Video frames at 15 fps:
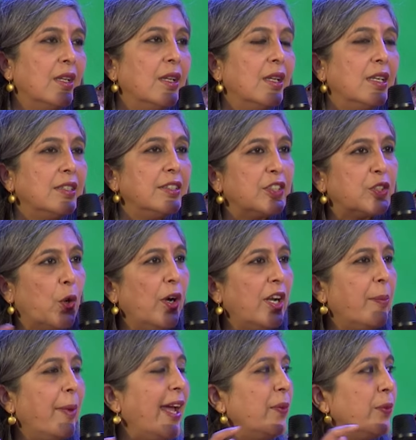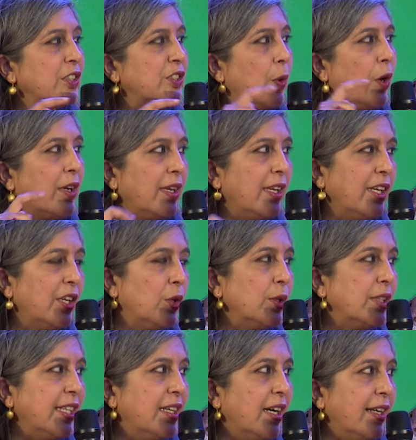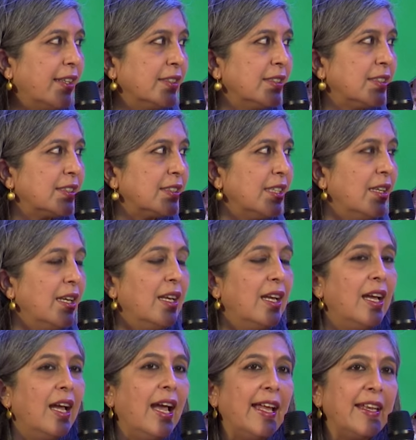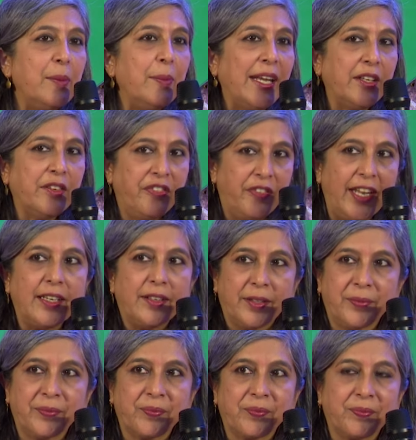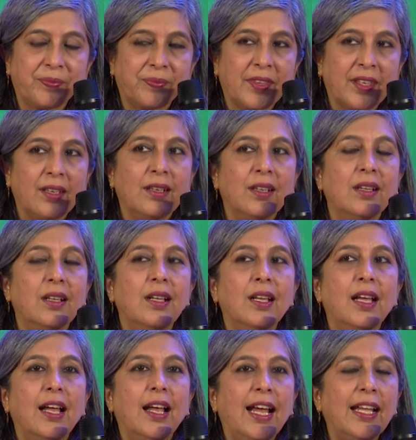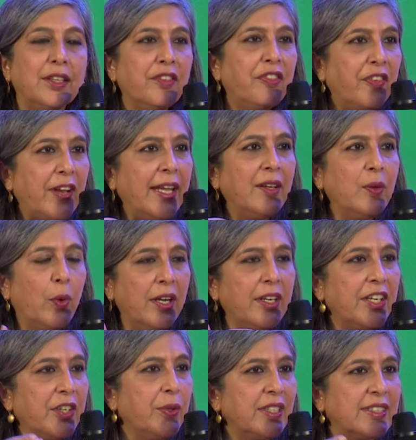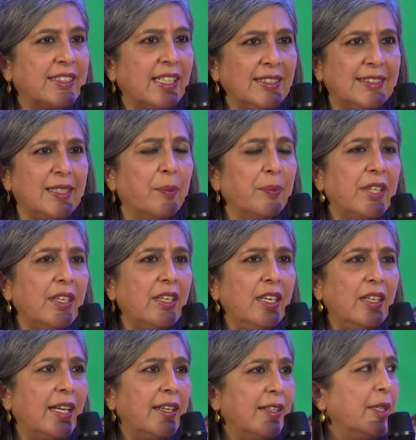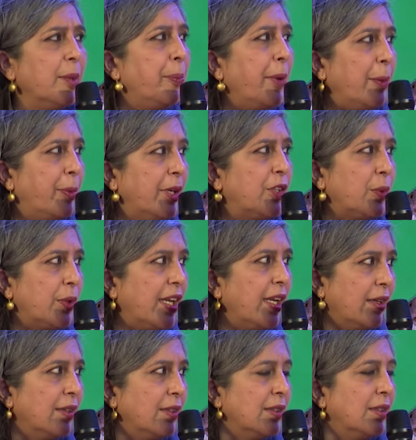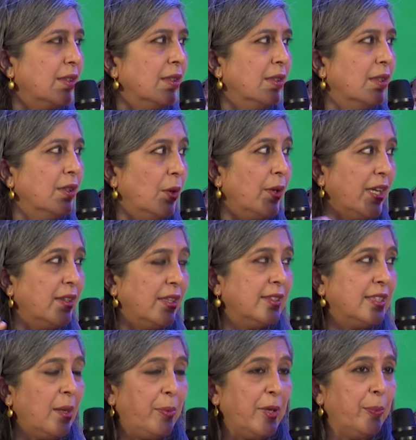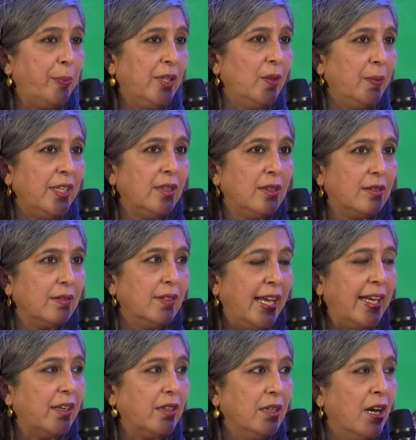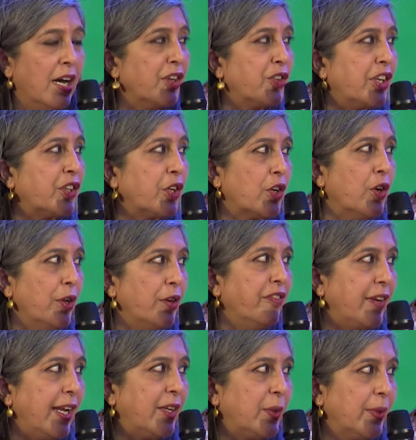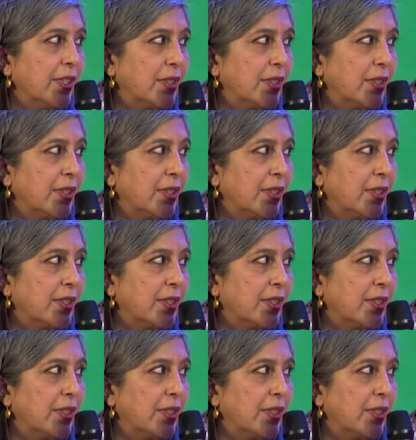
This old man was walking in Lodi Gardens mm -hmm. and he met a friend. And the friend wanted to discuss something he read in the paper today. Okay, these are people with like 100 crore of net worth.